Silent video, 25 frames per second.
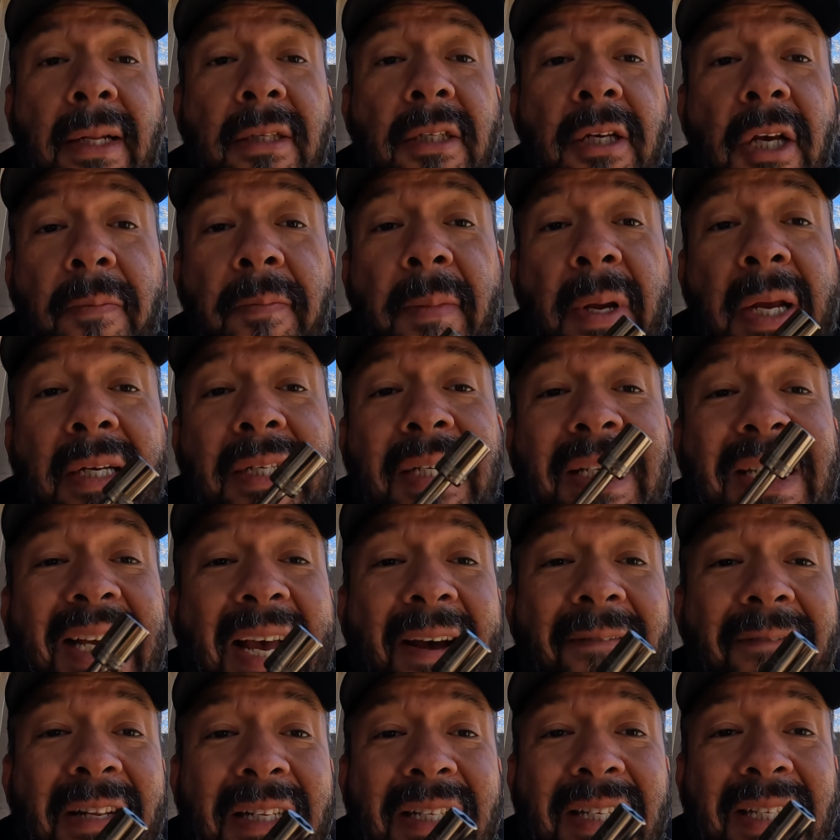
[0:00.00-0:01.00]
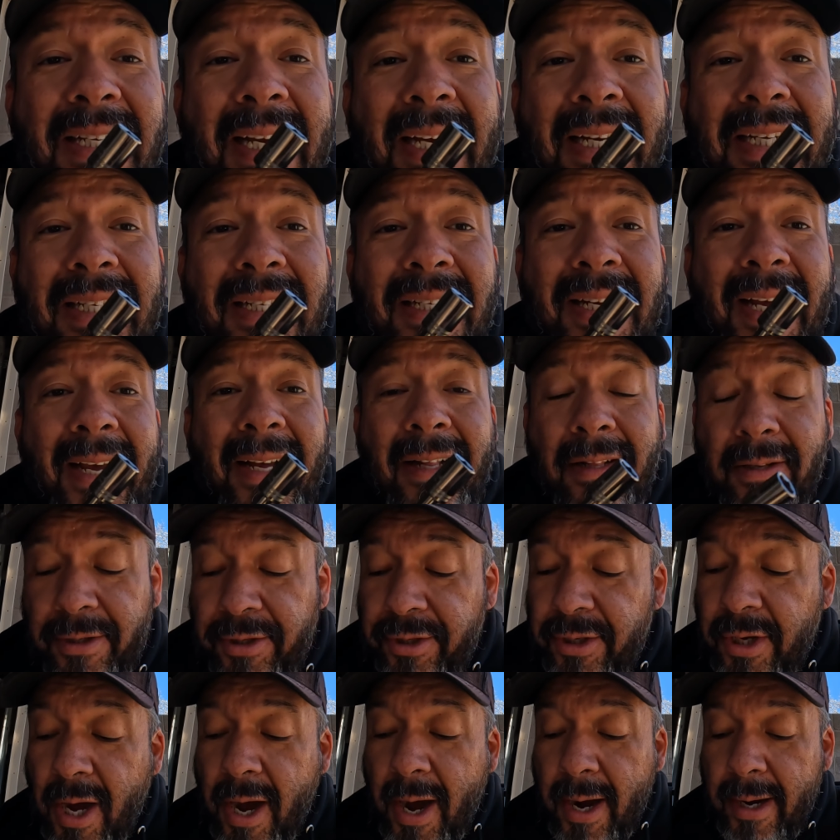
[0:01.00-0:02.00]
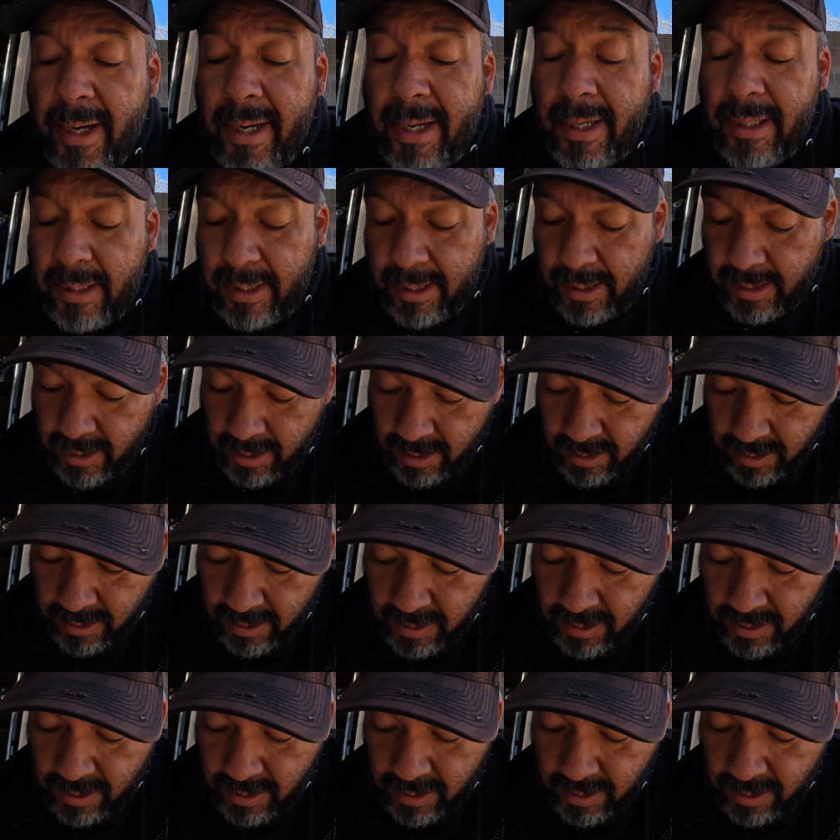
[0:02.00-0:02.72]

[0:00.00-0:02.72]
it took me a 7/16 socket,